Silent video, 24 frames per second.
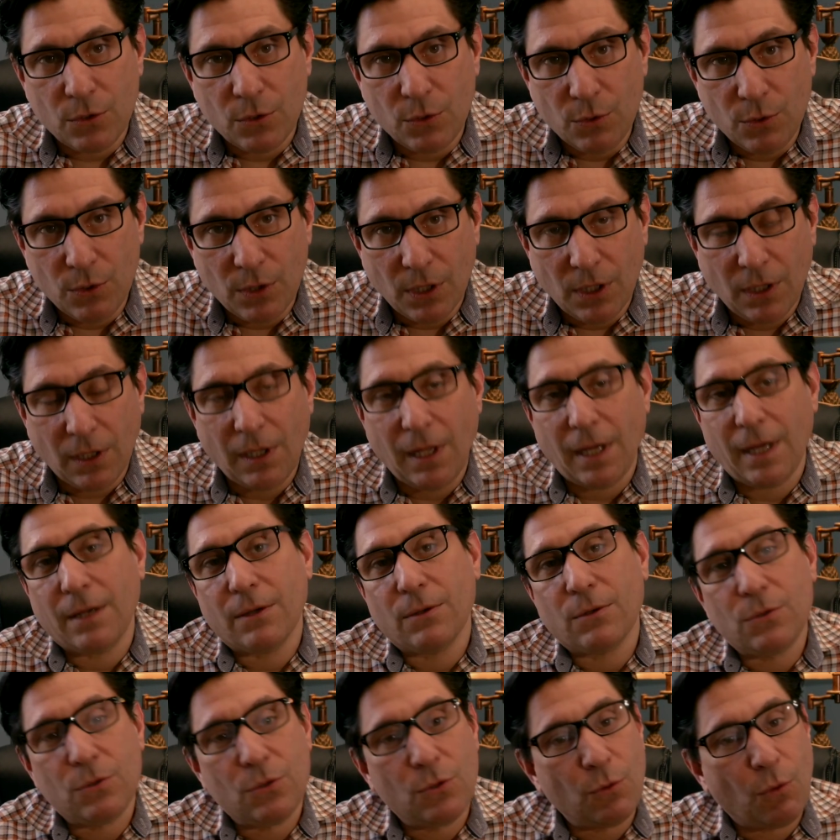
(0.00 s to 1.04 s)
to the
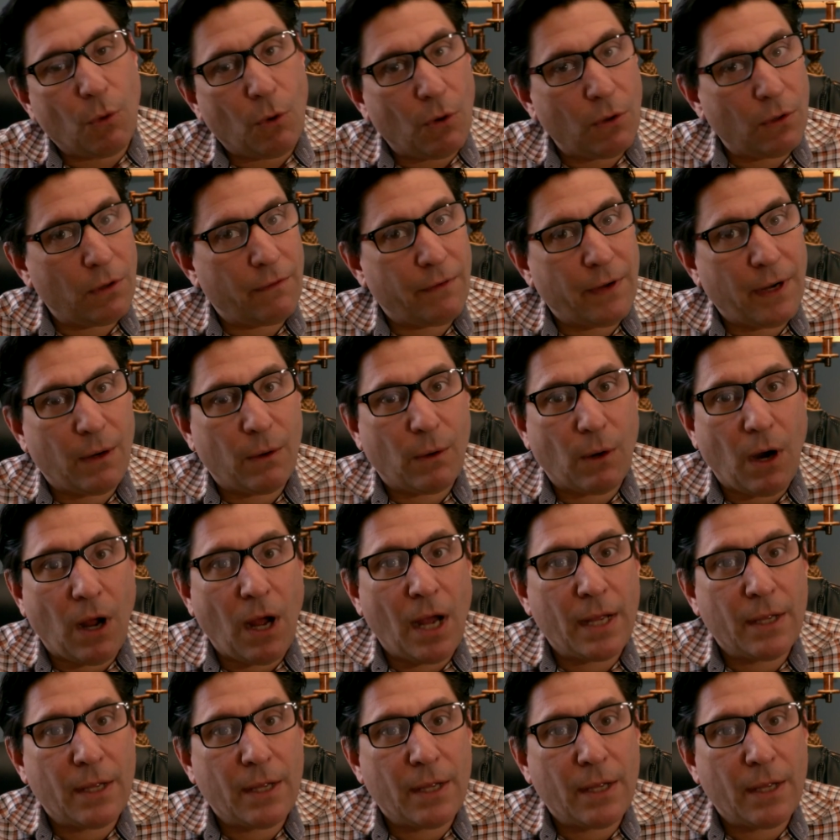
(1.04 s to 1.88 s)
cloud, to all of our